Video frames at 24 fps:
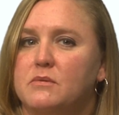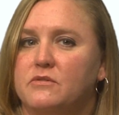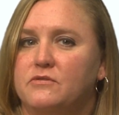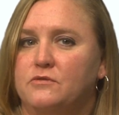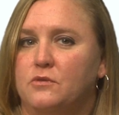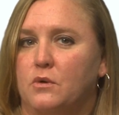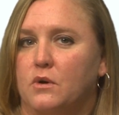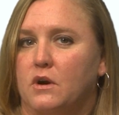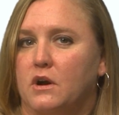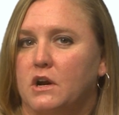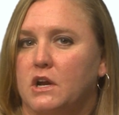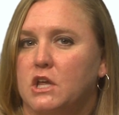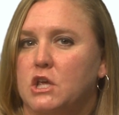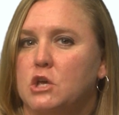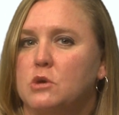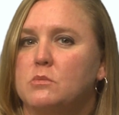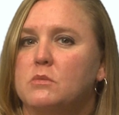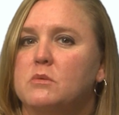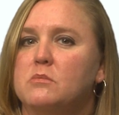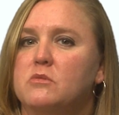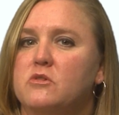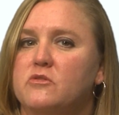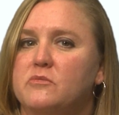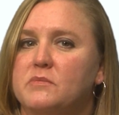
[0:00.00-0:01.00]
before,
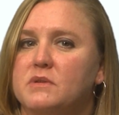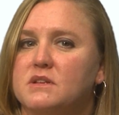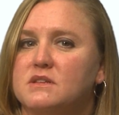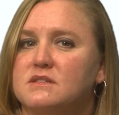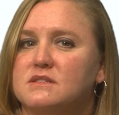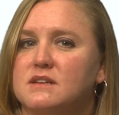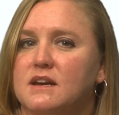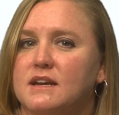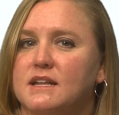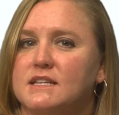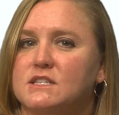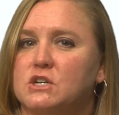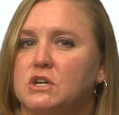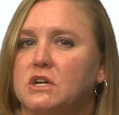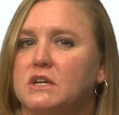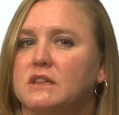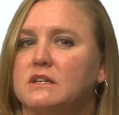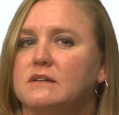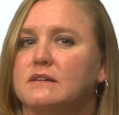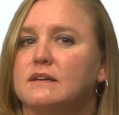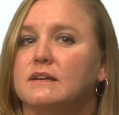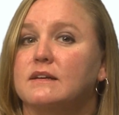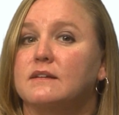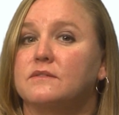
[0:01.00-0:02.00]
human movement studies are in
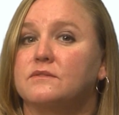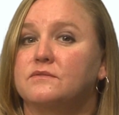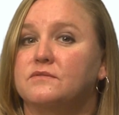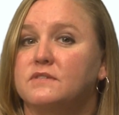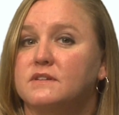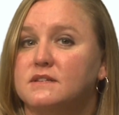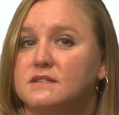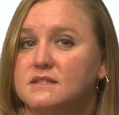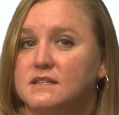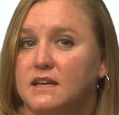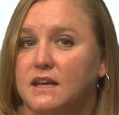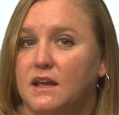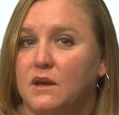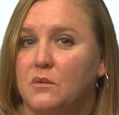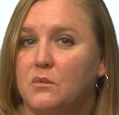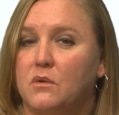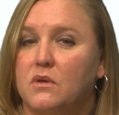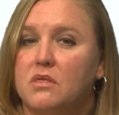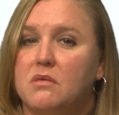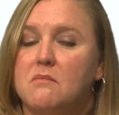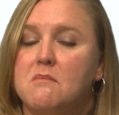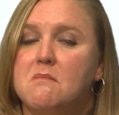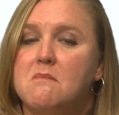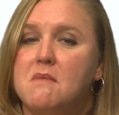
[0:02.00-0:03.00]
their infancy,
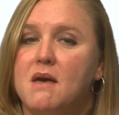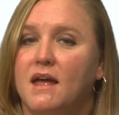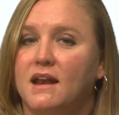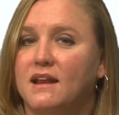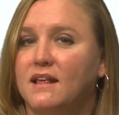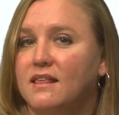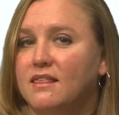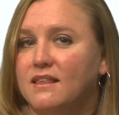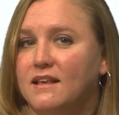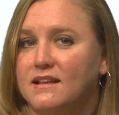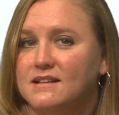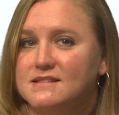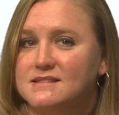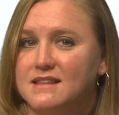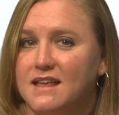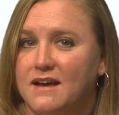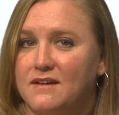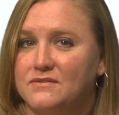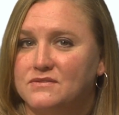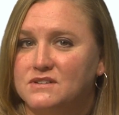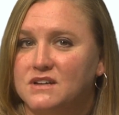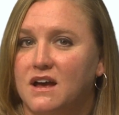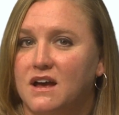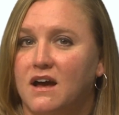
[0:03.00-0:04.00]
with many things
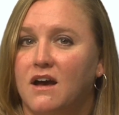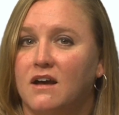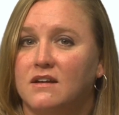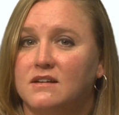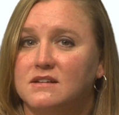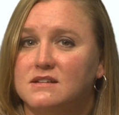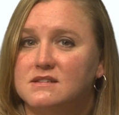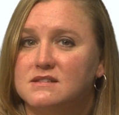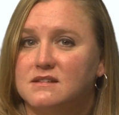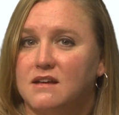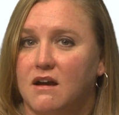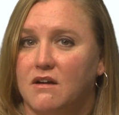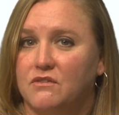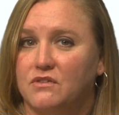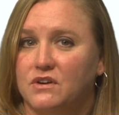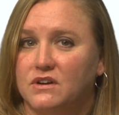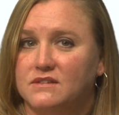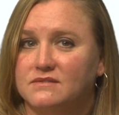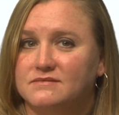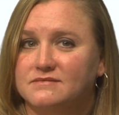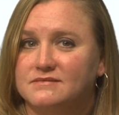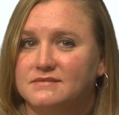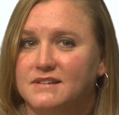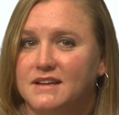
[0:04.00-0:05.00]
left undiscovered.
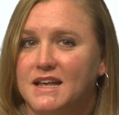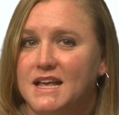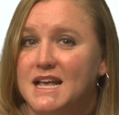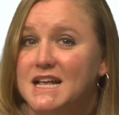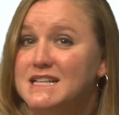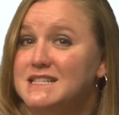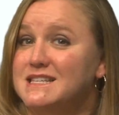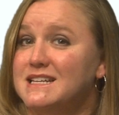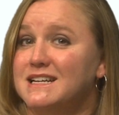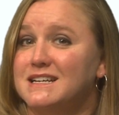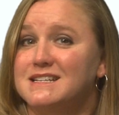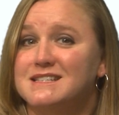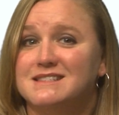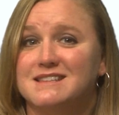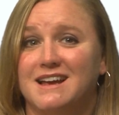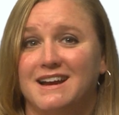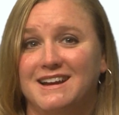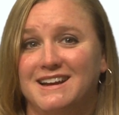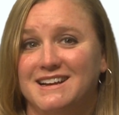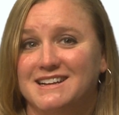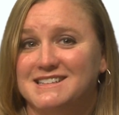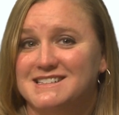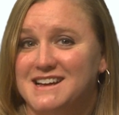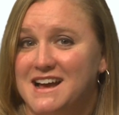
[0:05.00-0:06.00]
It's an
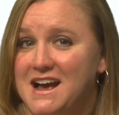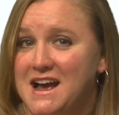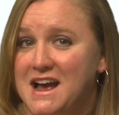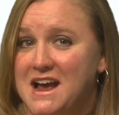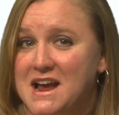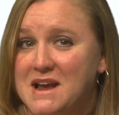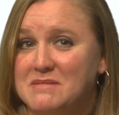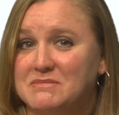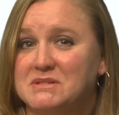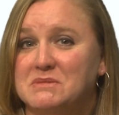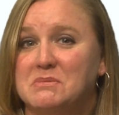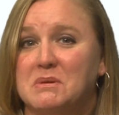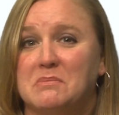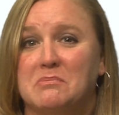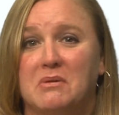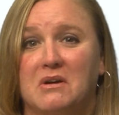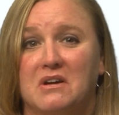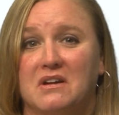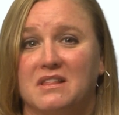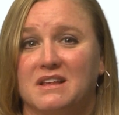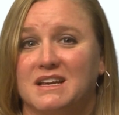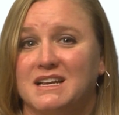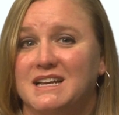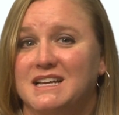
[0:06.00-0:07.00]
exciting time to be part
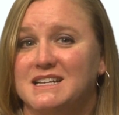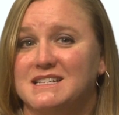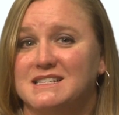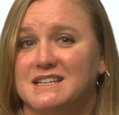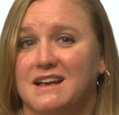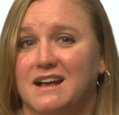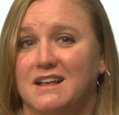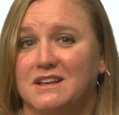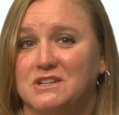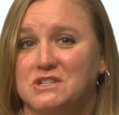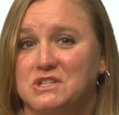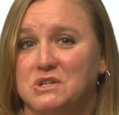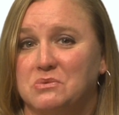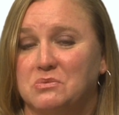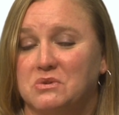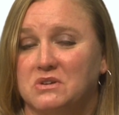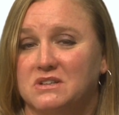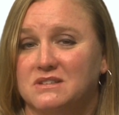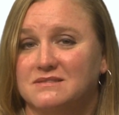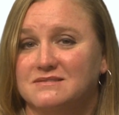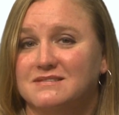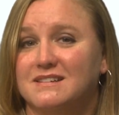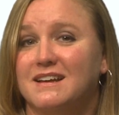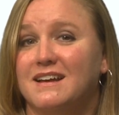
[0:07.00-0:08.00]
of the kinesiology
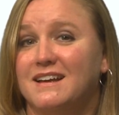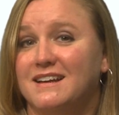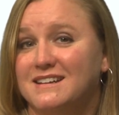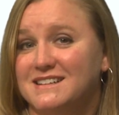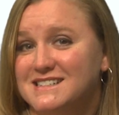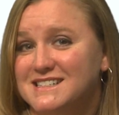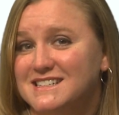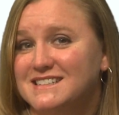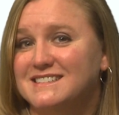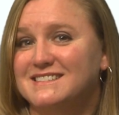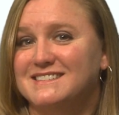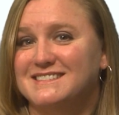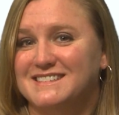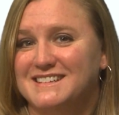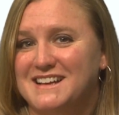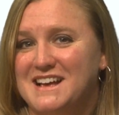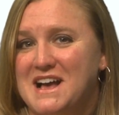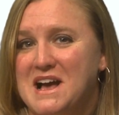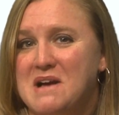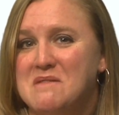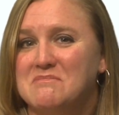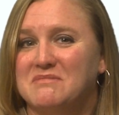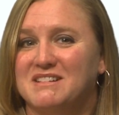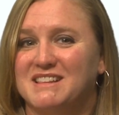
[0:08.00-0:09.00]
world, and
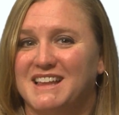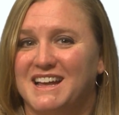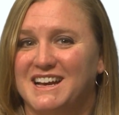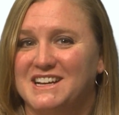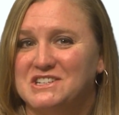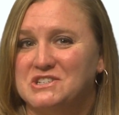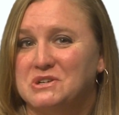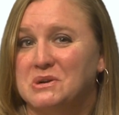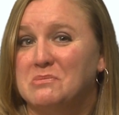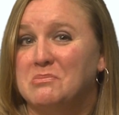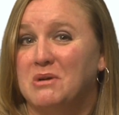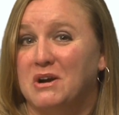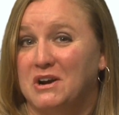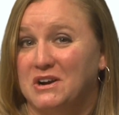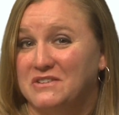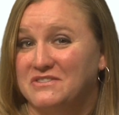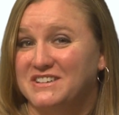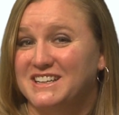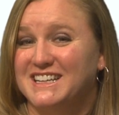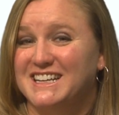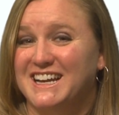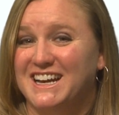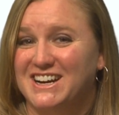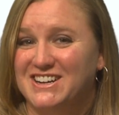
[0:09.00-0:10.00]
I'm glad you're a part of
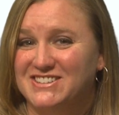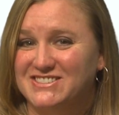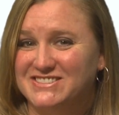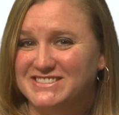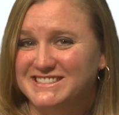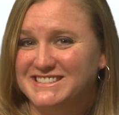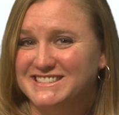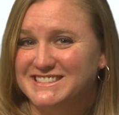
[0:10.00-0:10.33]
it now.